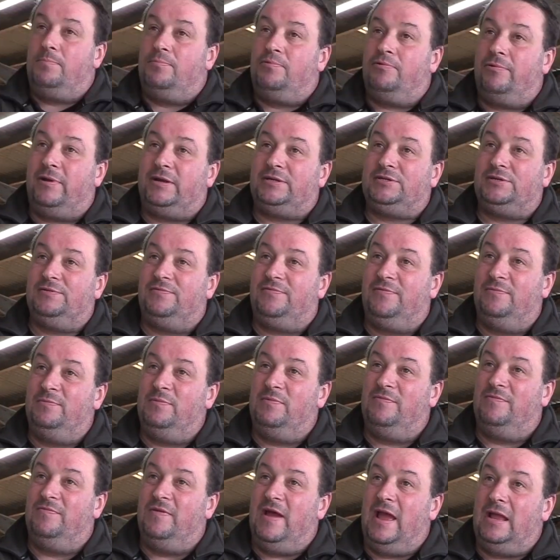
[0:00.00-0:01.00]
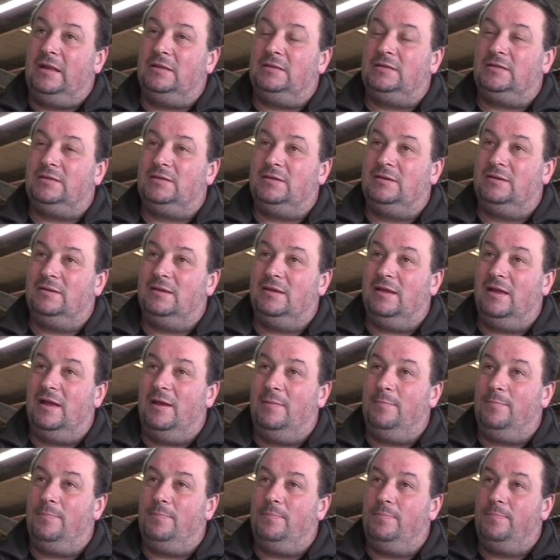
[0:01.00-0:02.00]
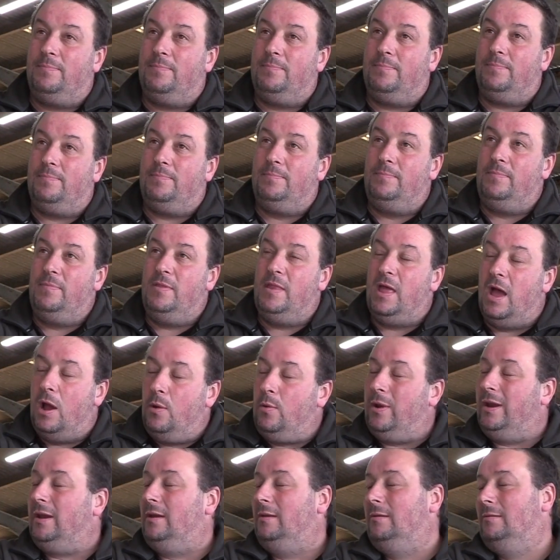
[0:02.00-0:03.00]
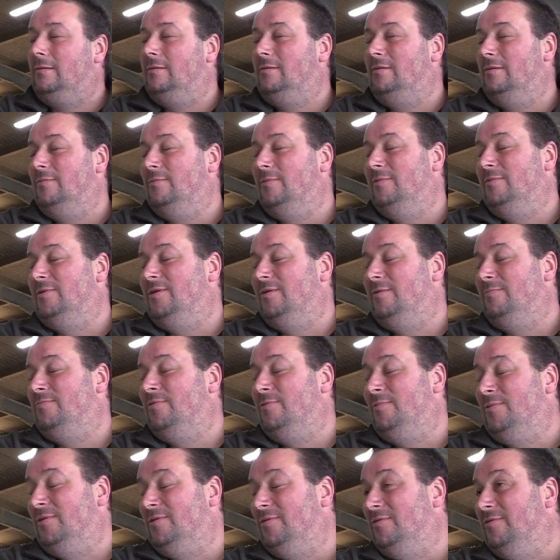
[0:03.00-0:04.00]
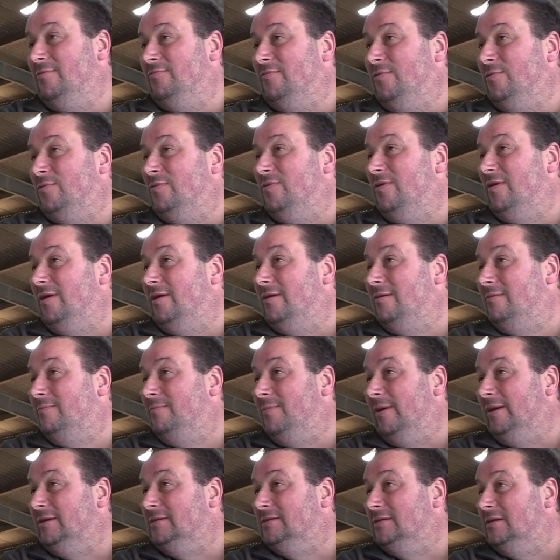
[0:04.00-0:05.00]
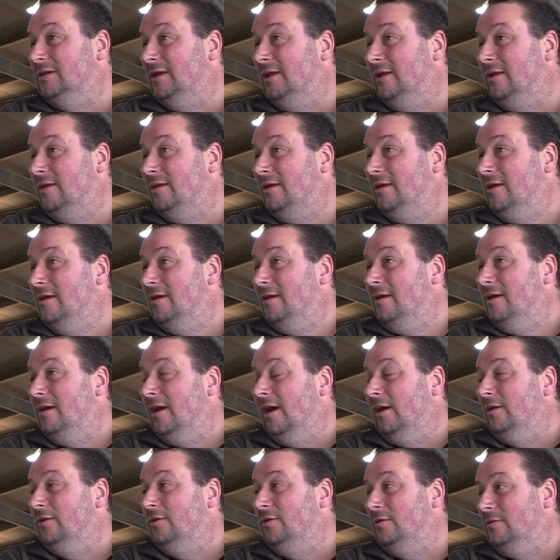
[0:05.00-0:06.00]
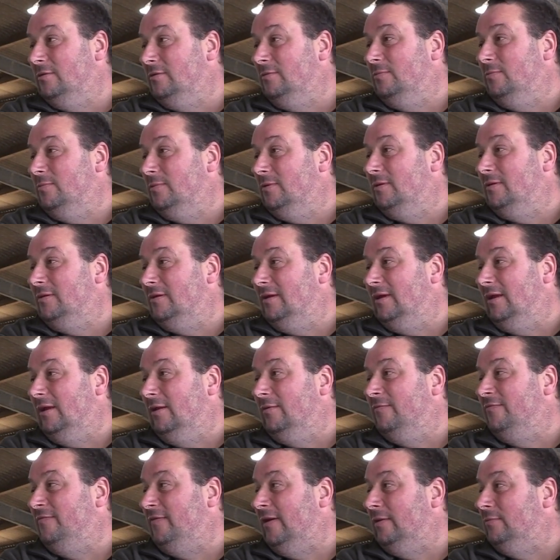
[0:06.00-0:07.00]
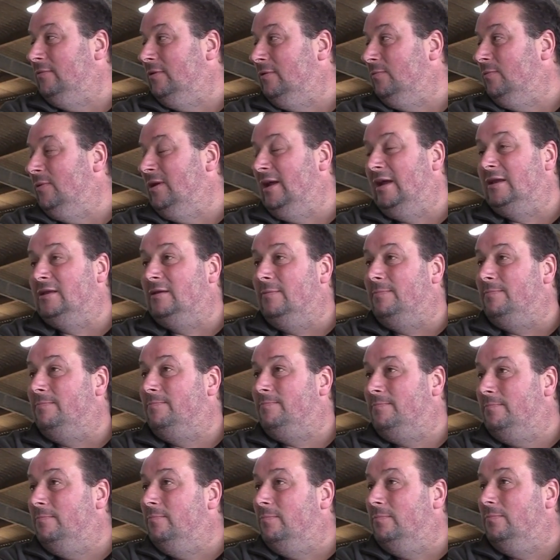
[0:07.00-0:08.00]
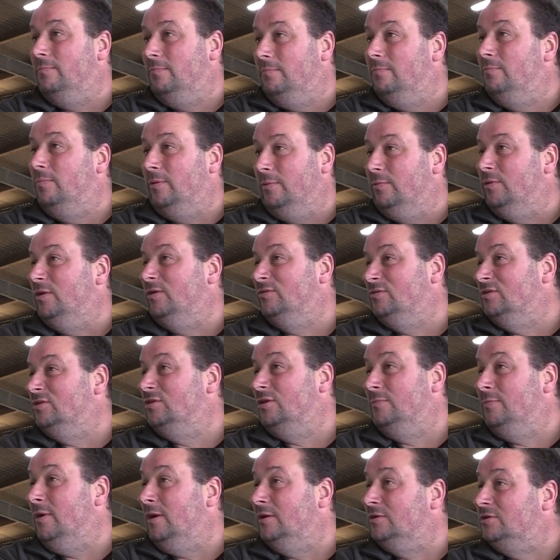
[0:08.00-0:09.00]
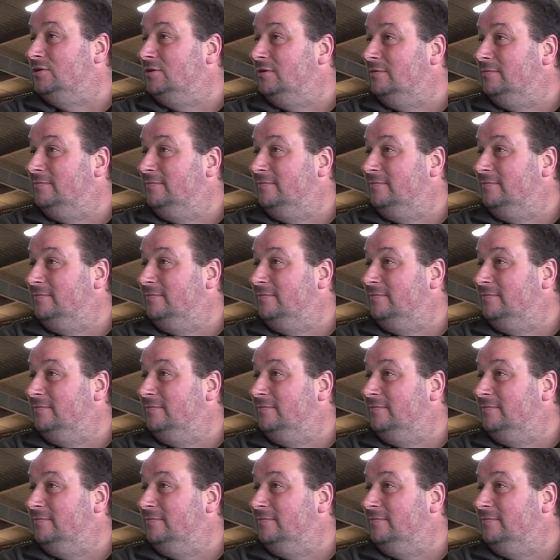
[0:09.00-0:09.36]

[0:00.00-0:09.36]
pressure from the vets, knowing that we were probably doing the wrong thing, basically, and you know, the fact that we were using too much,